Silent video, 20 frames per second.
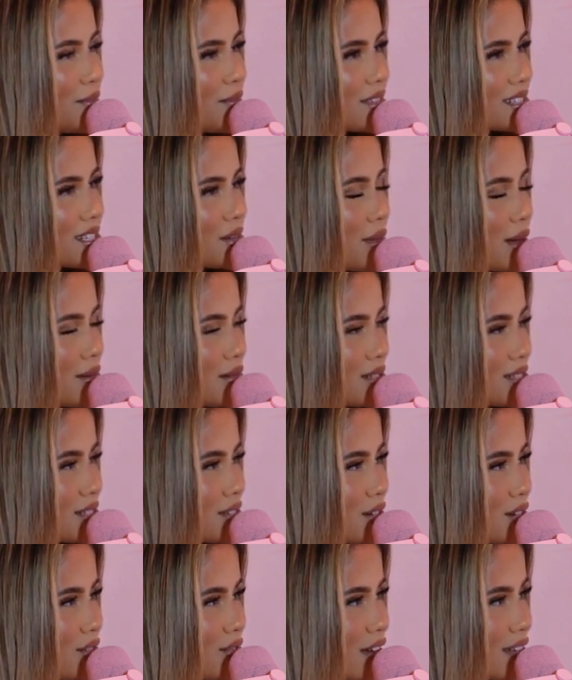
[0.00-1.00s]
So maybe it was the
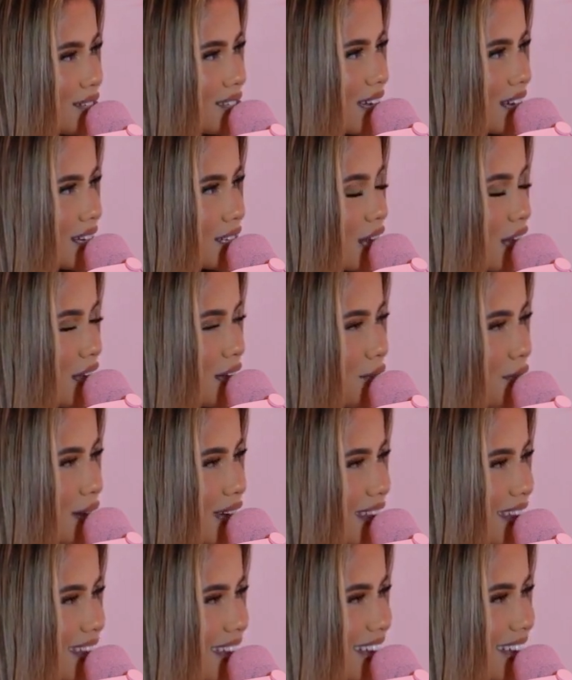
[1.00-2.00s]
universe like telling
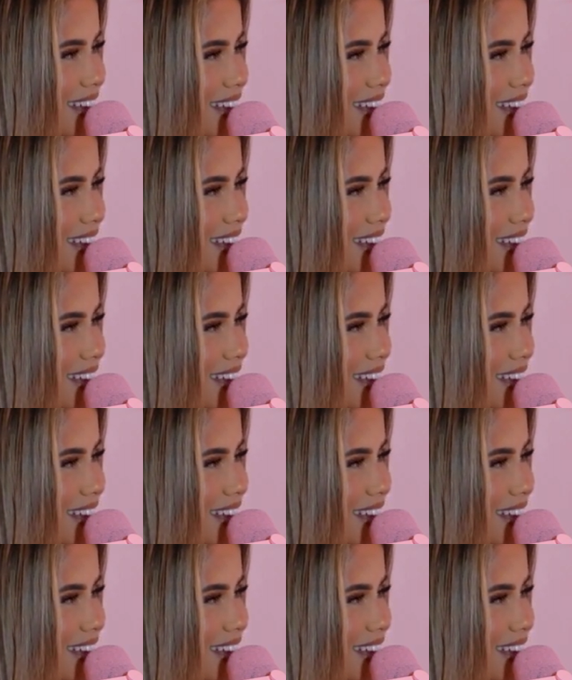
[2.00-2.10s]
me that